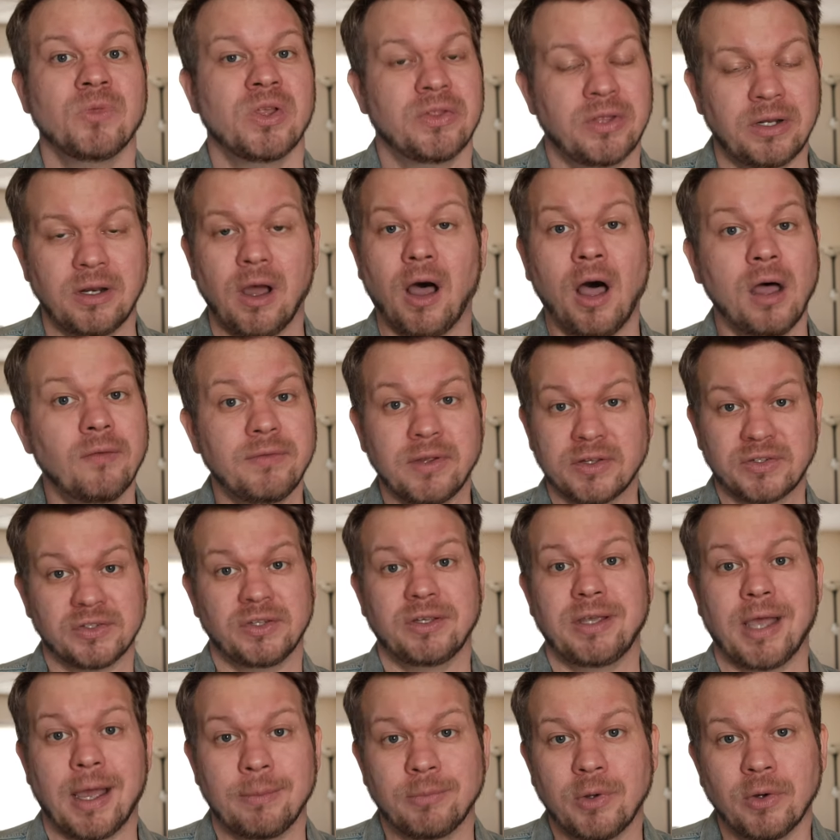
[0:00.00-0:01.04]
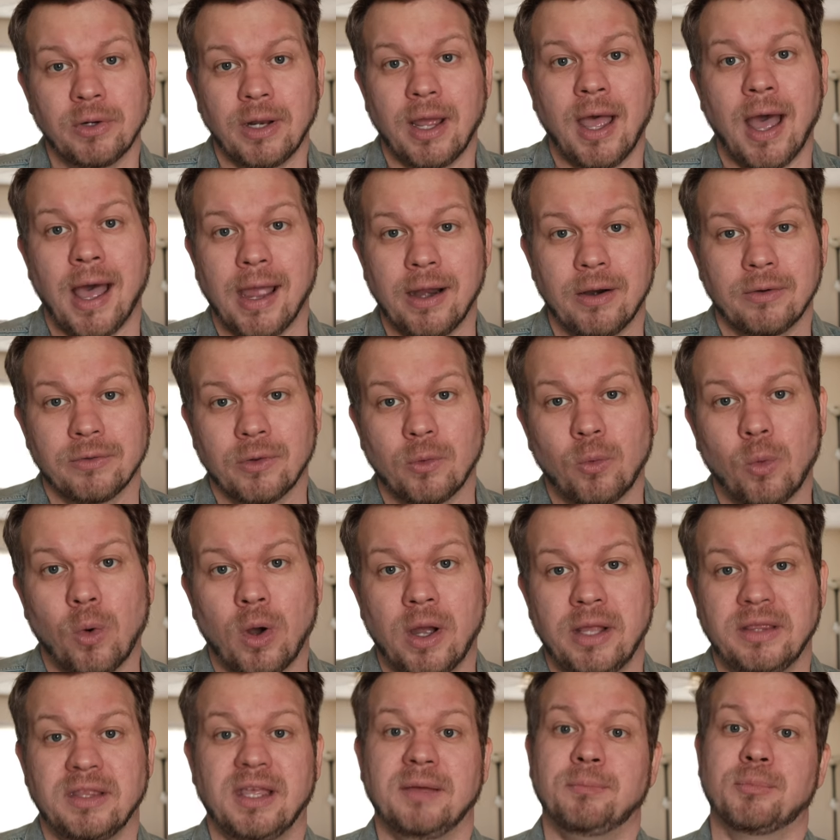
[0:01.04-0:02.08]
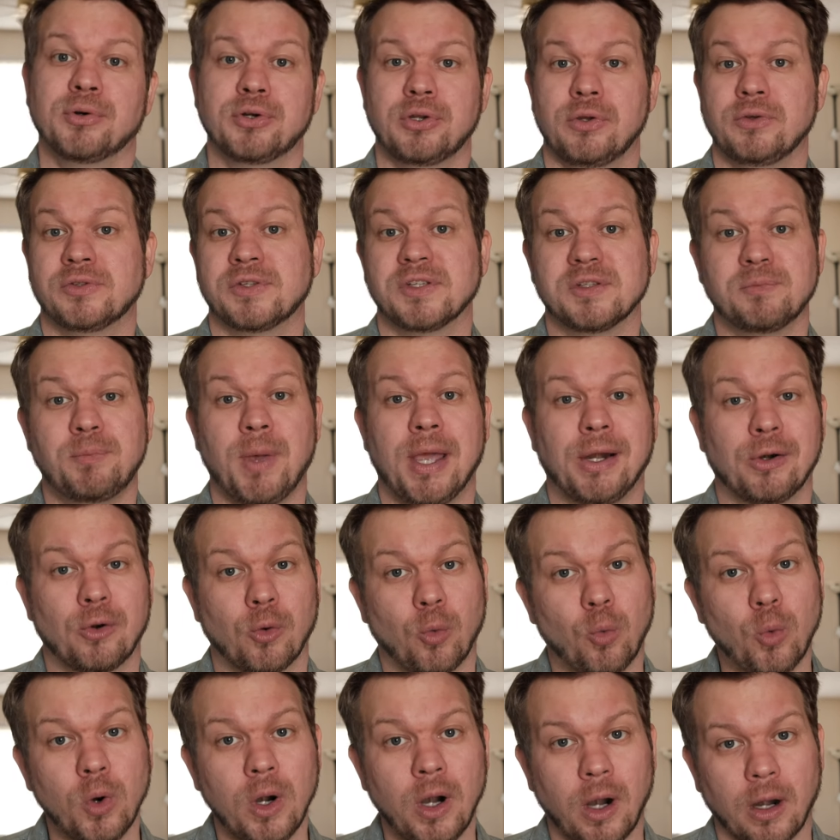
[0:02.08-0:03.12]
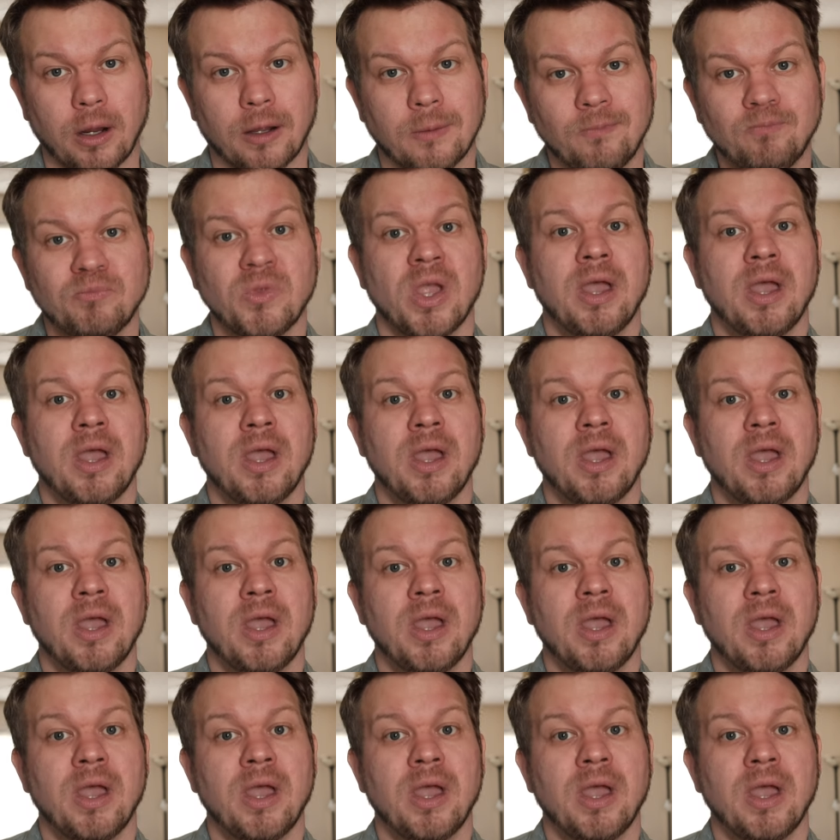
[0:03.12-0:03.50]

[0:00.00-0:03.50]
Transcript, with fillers: Then obviously I'm going to hire the one that produces better work.